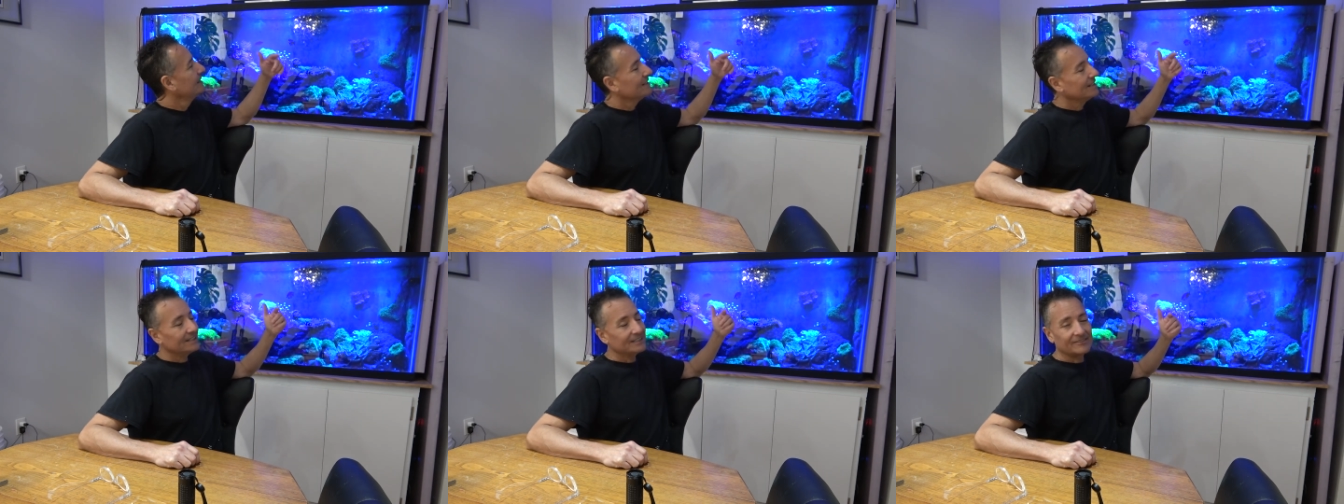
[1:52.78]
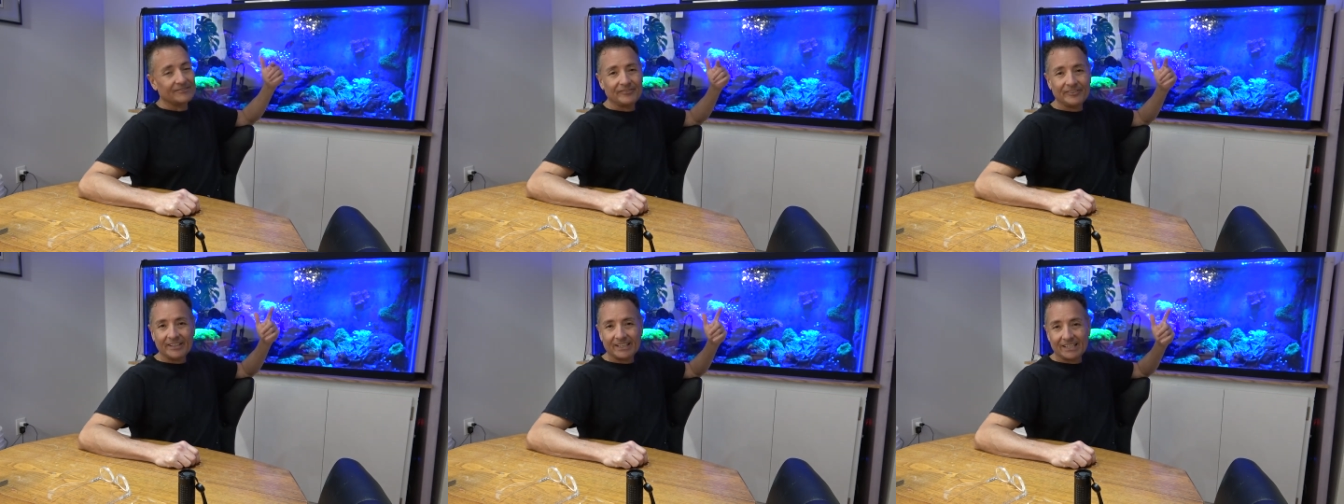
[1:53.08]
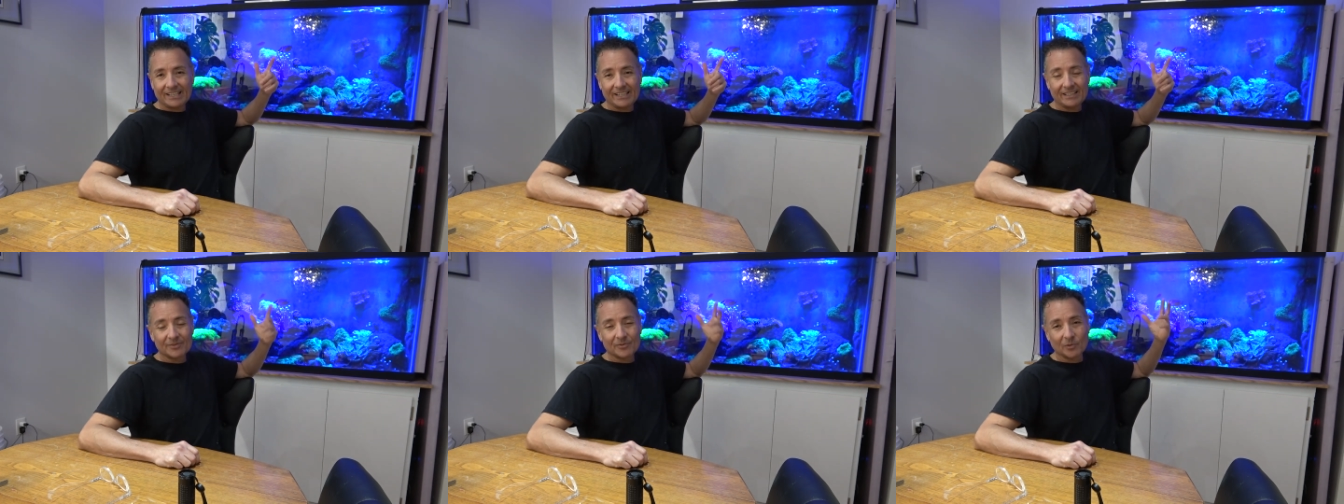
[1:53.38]

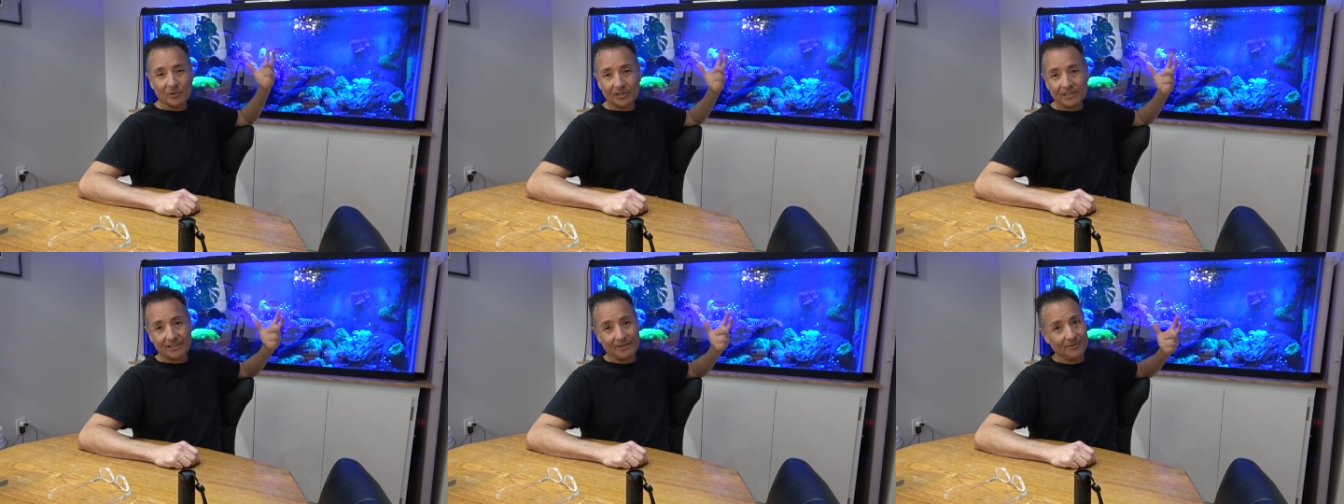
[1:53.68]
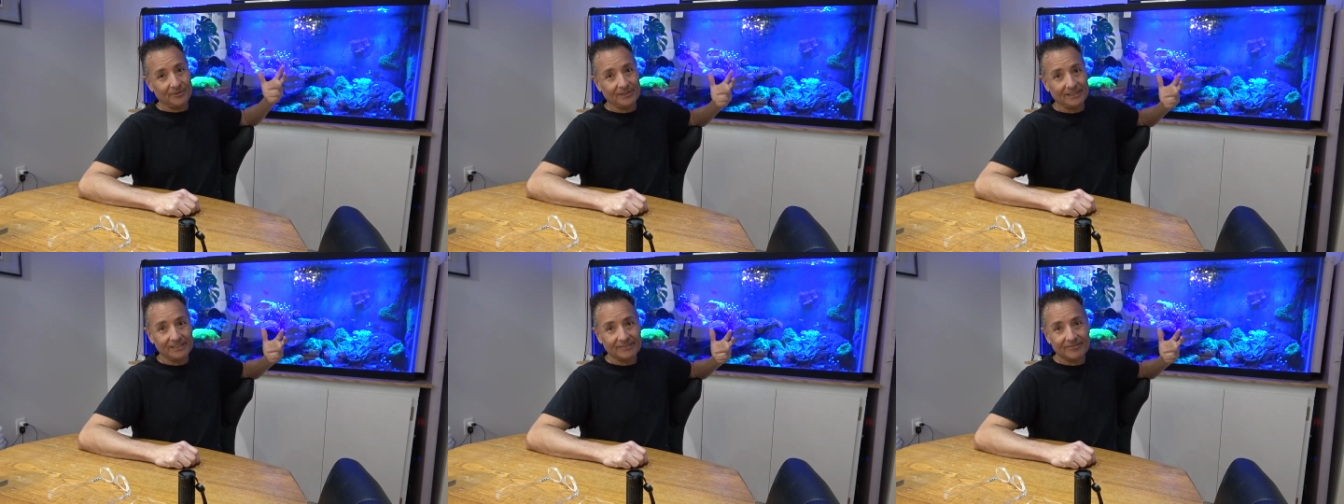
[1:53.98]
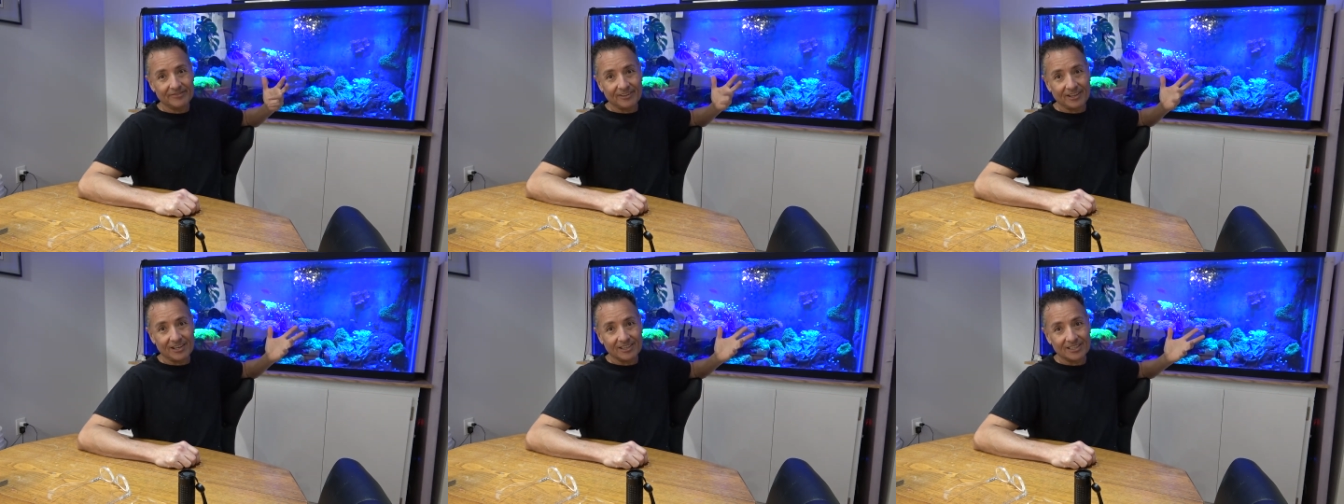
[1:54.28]
it's working really
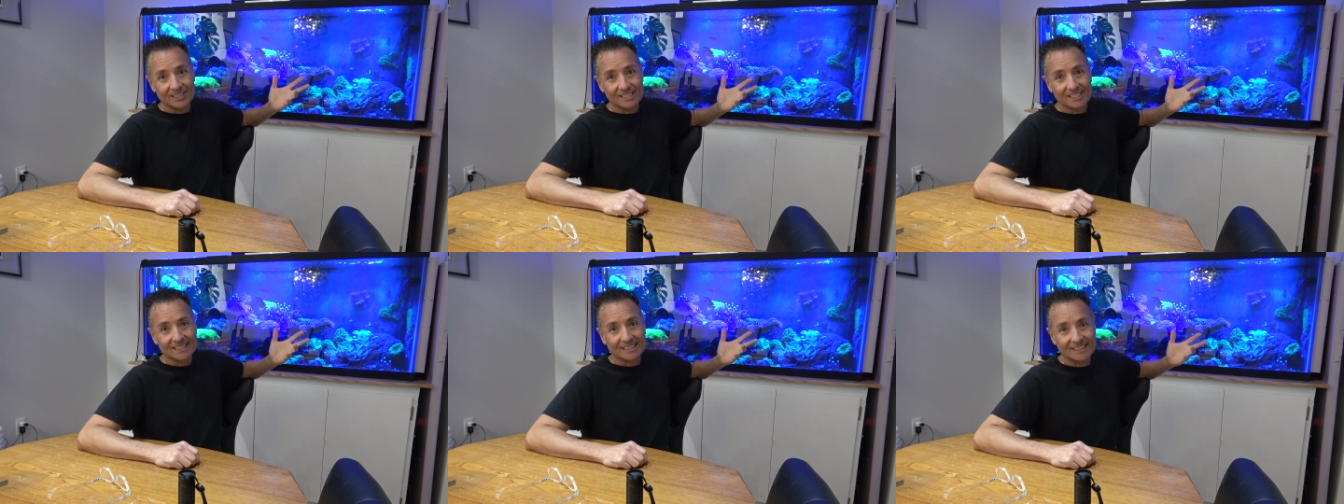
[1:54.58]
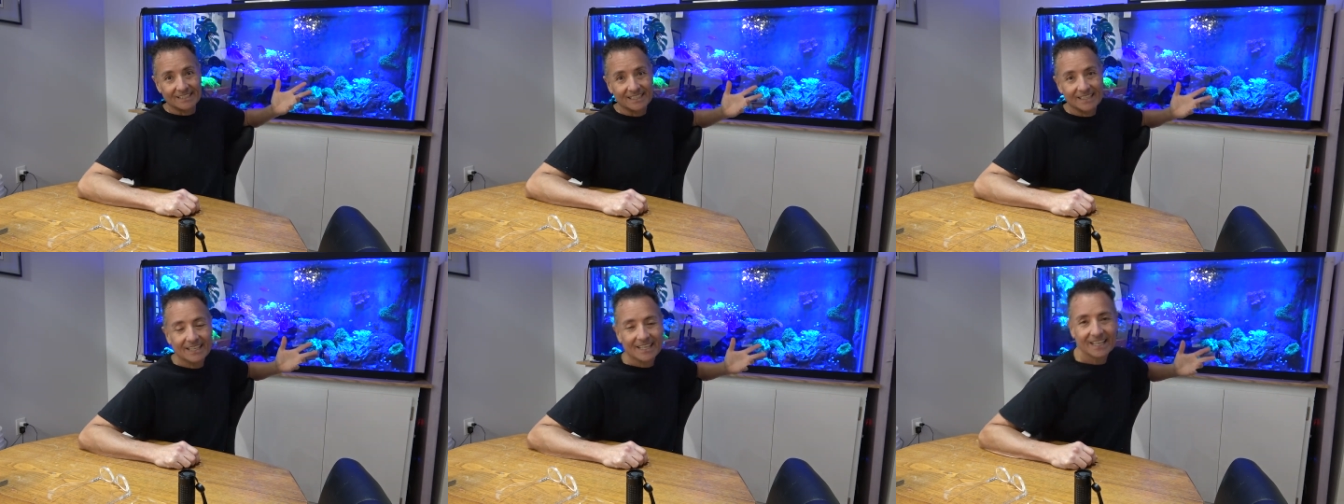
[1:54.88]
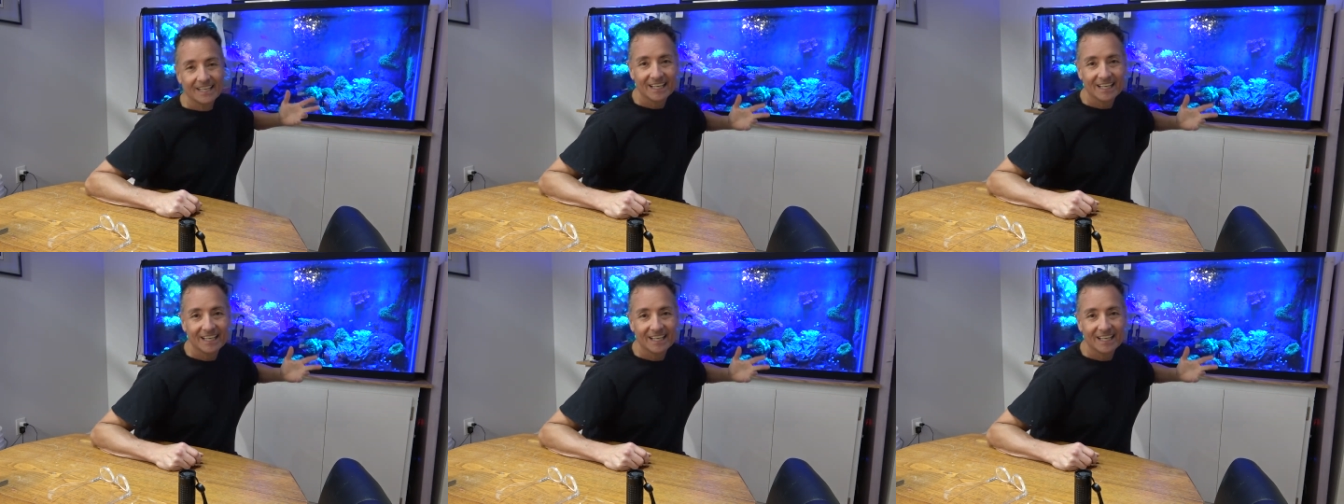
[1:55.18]
flawlessly,